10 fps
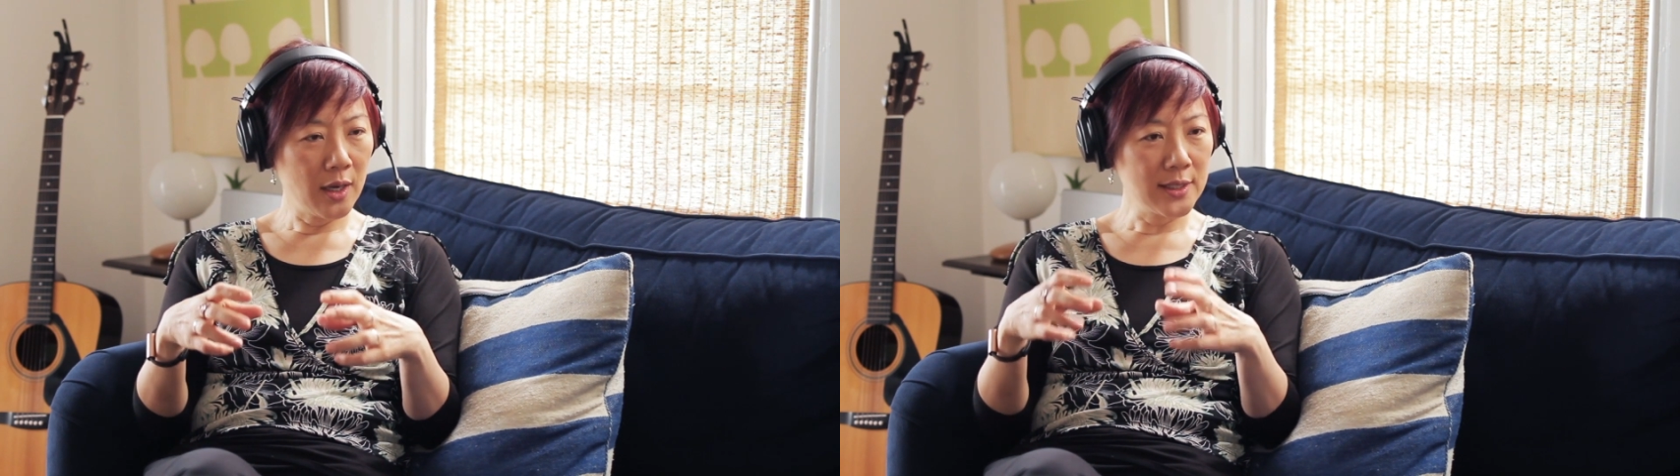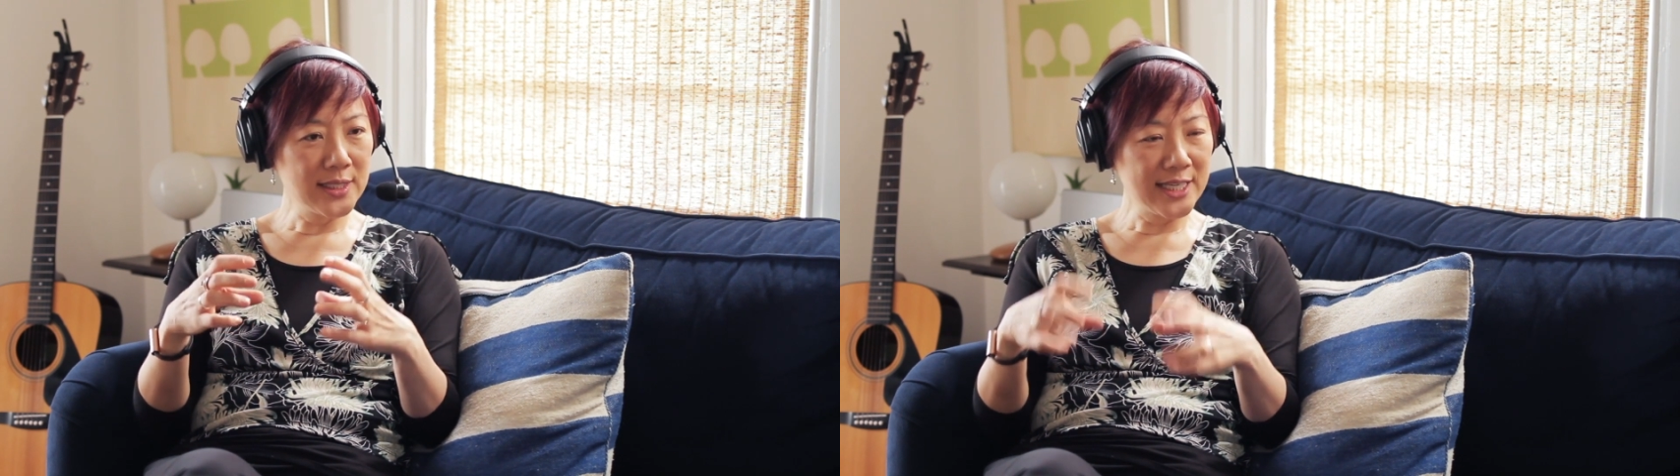
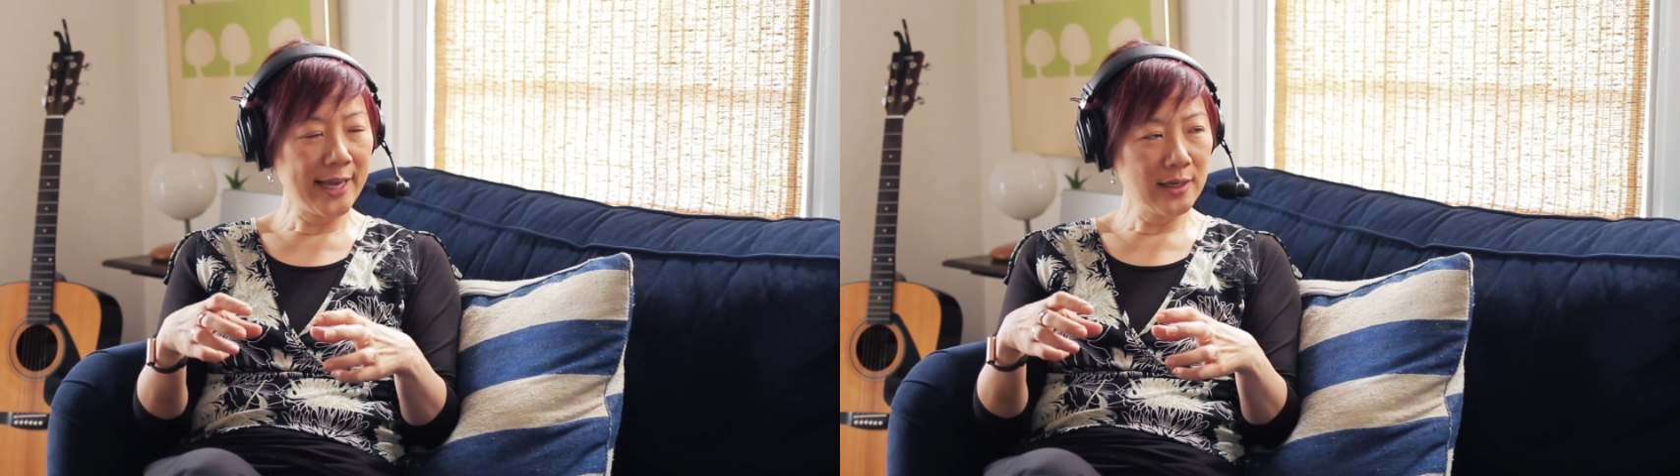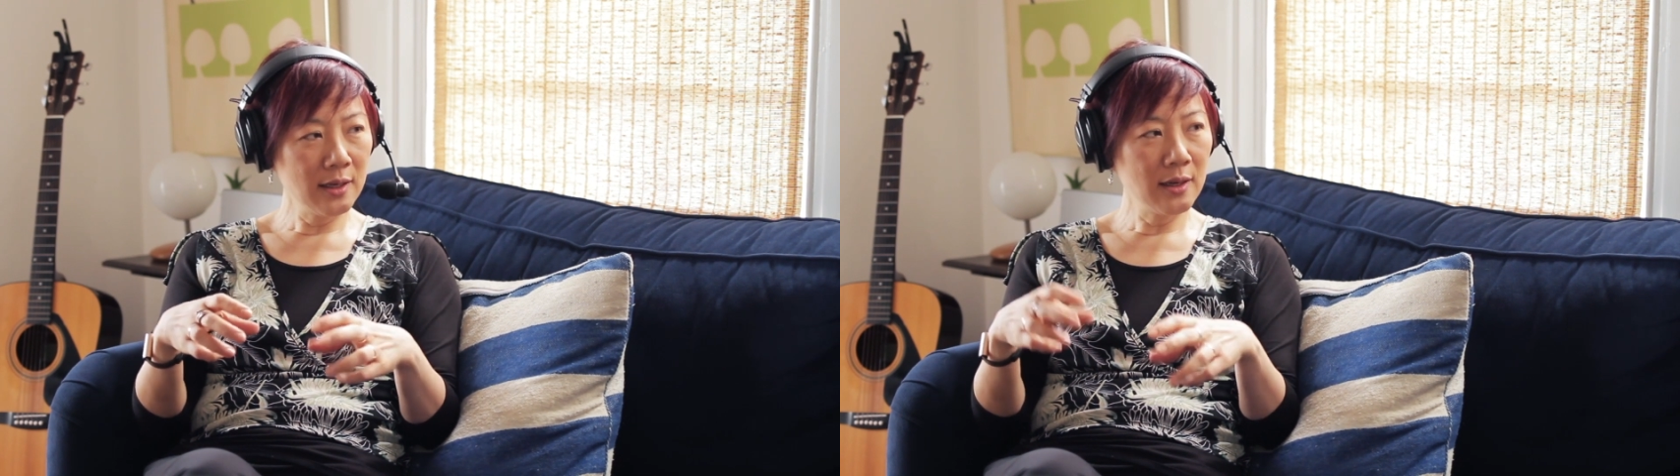
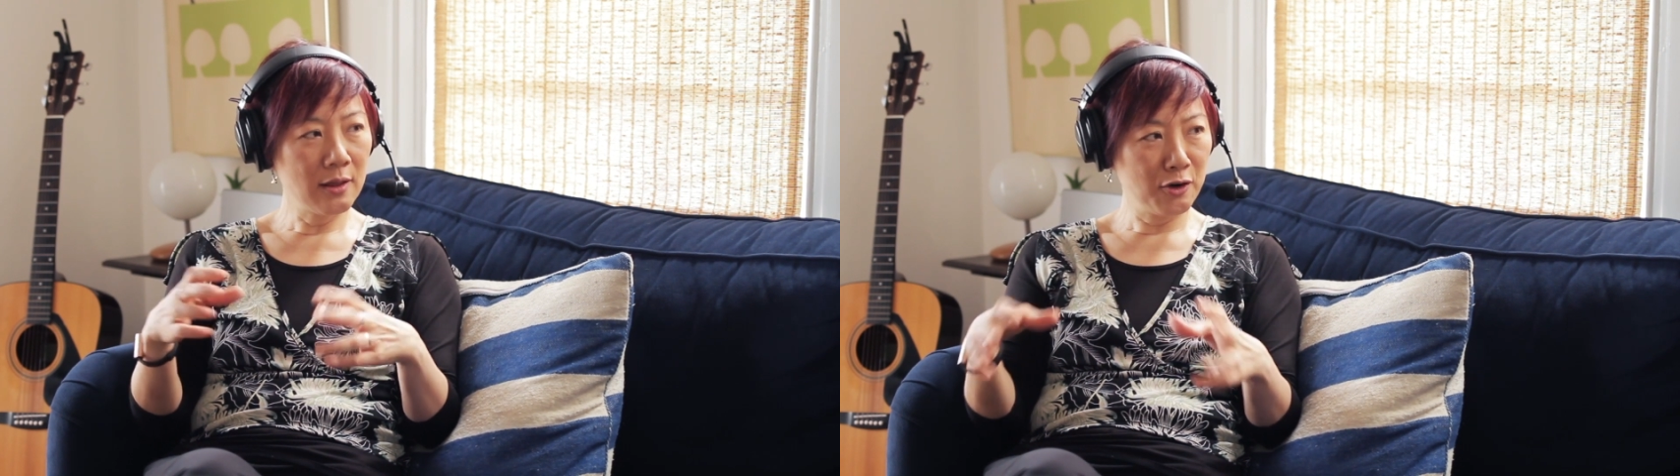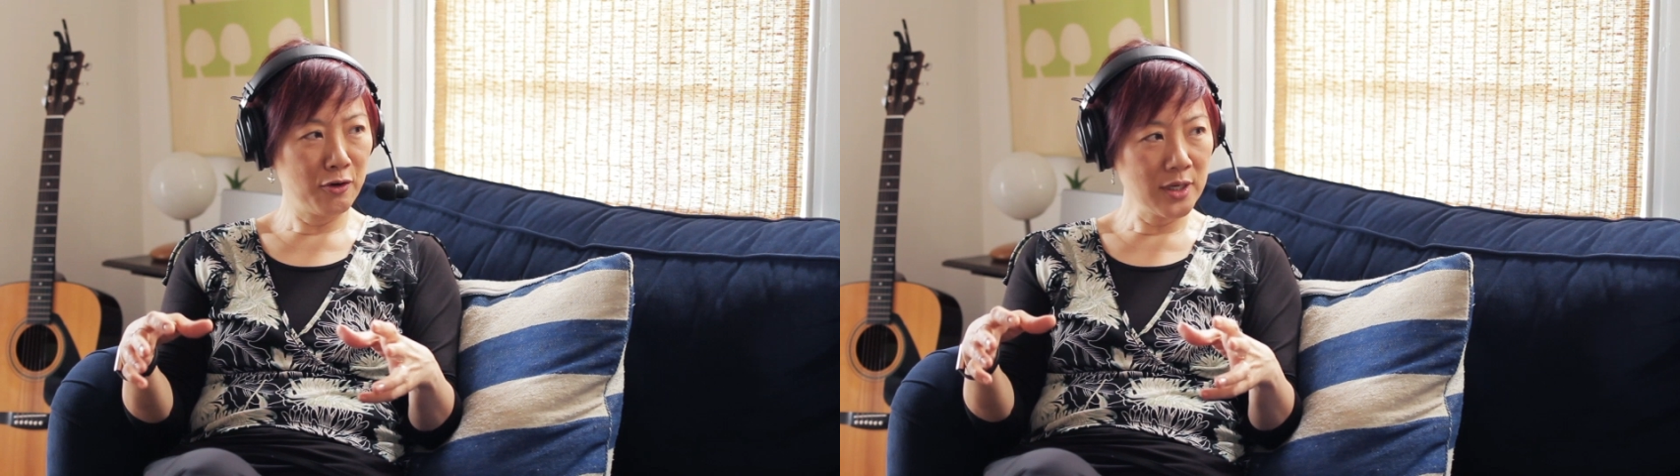standing
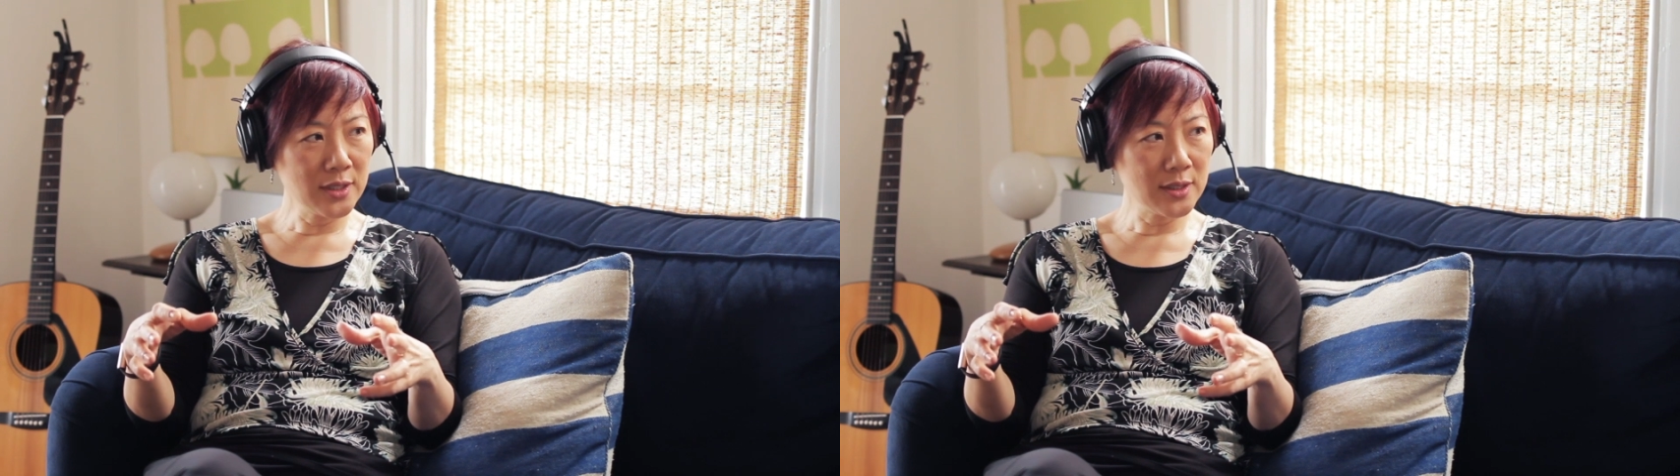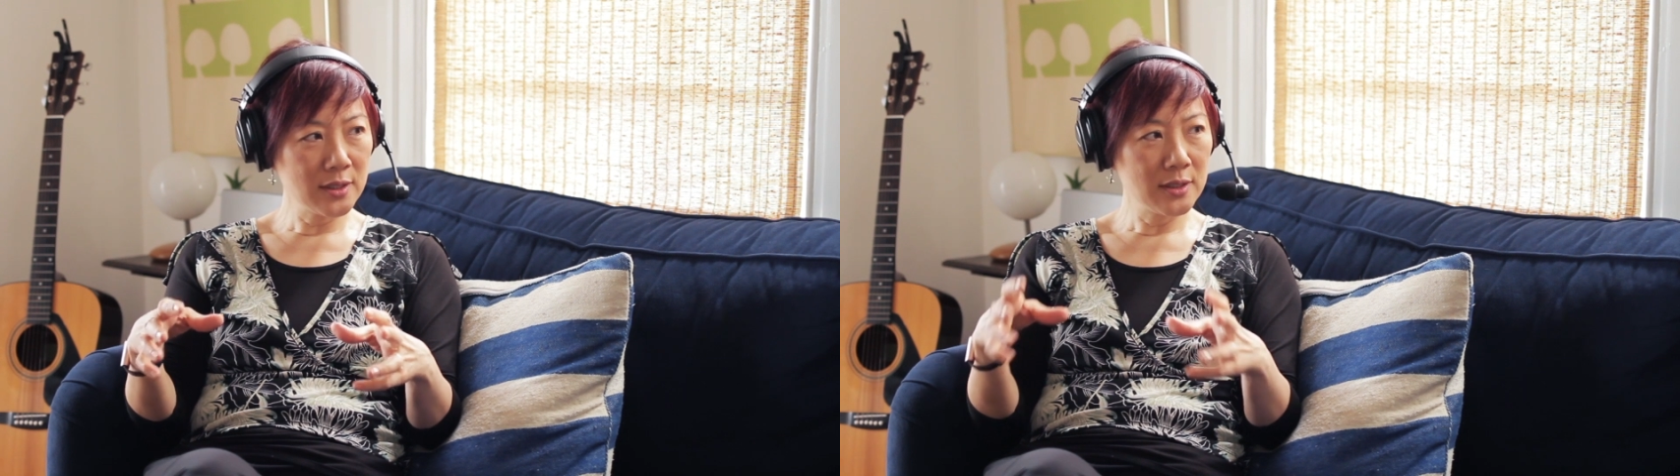in the
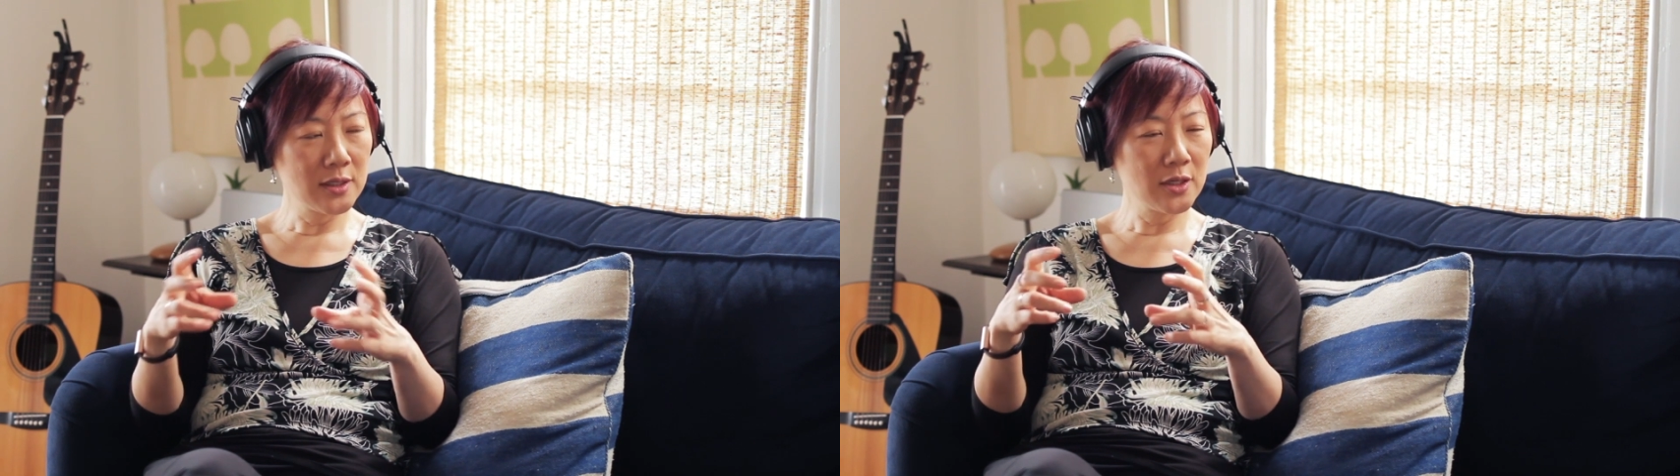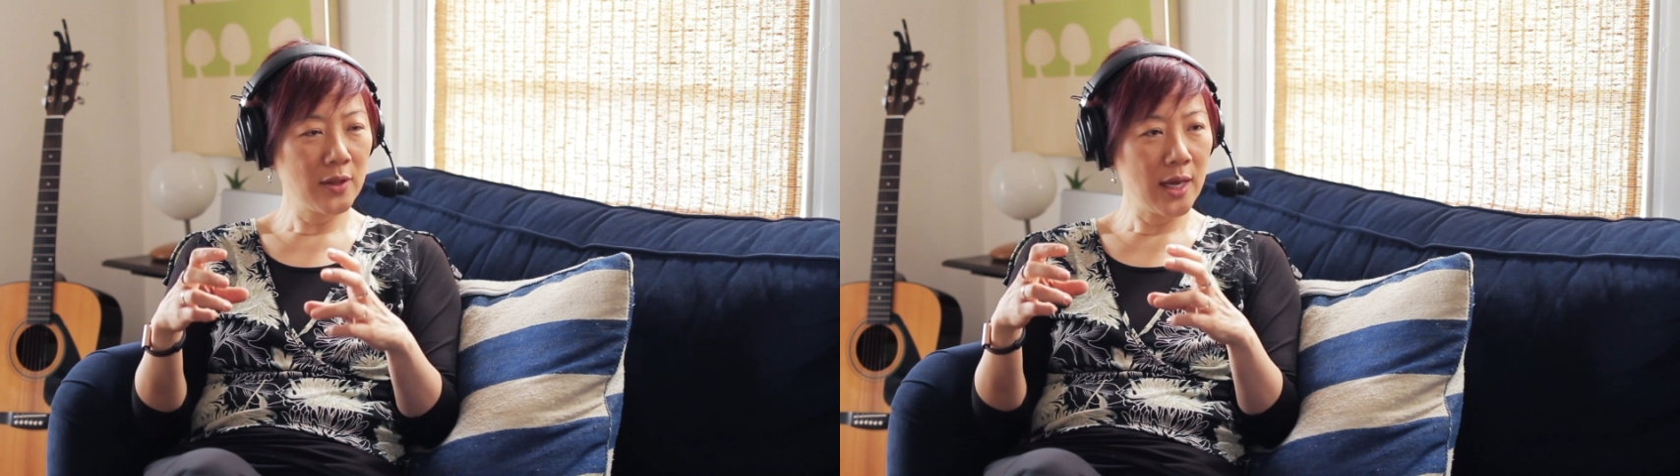courts
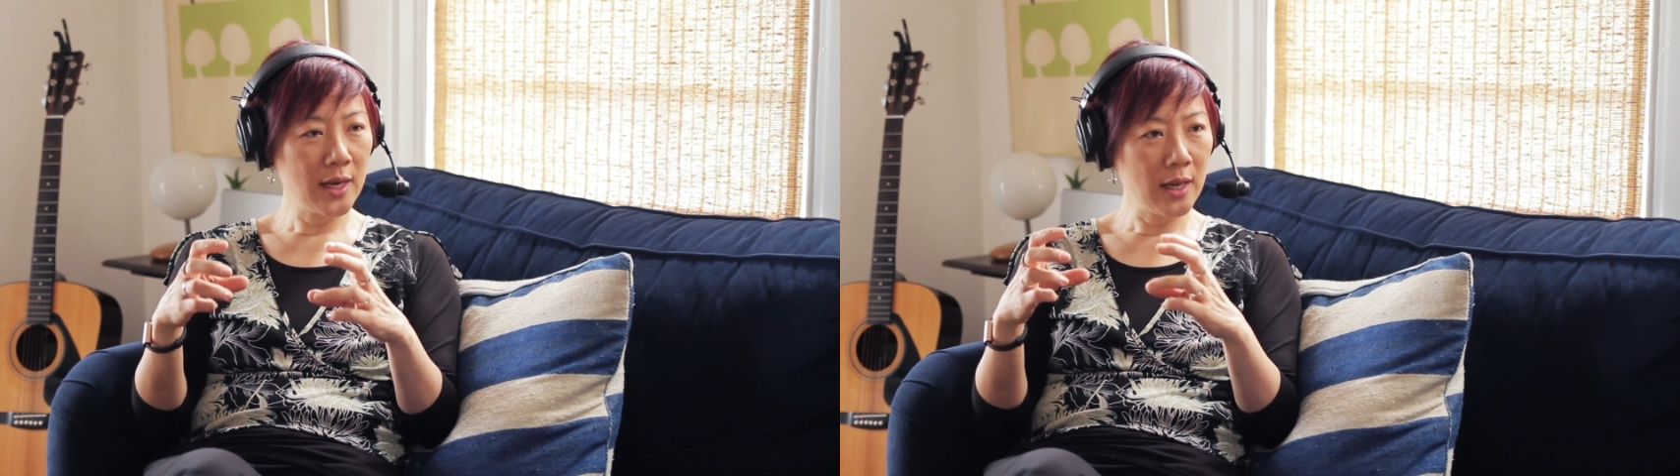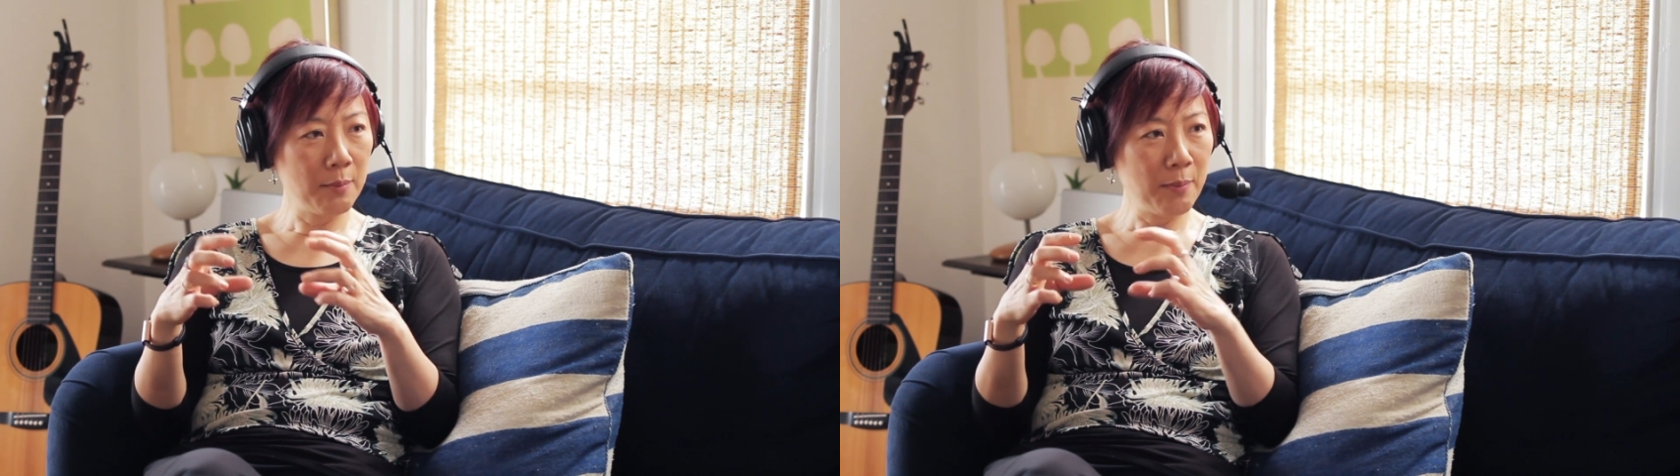so that